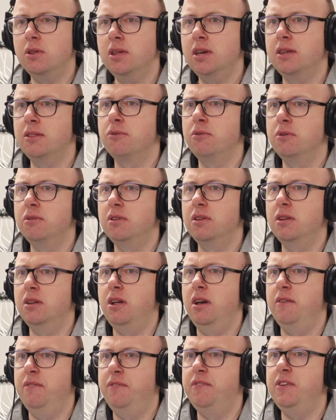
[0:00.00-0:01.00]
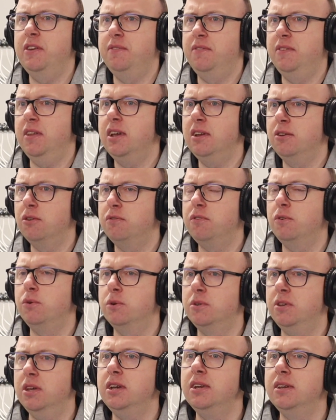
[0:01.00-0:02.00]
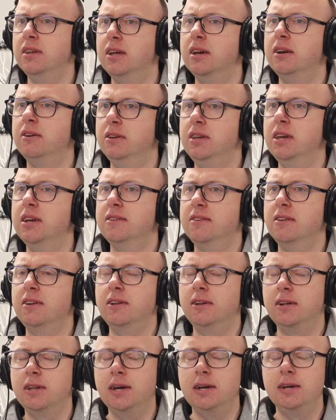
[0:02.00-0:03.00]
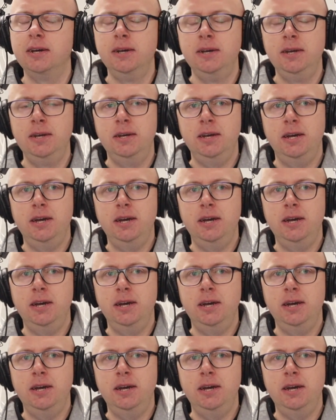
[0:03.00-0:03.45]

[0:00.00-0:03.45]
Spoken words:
I think they're on to like 15 or 14 now. Yeah, something like that.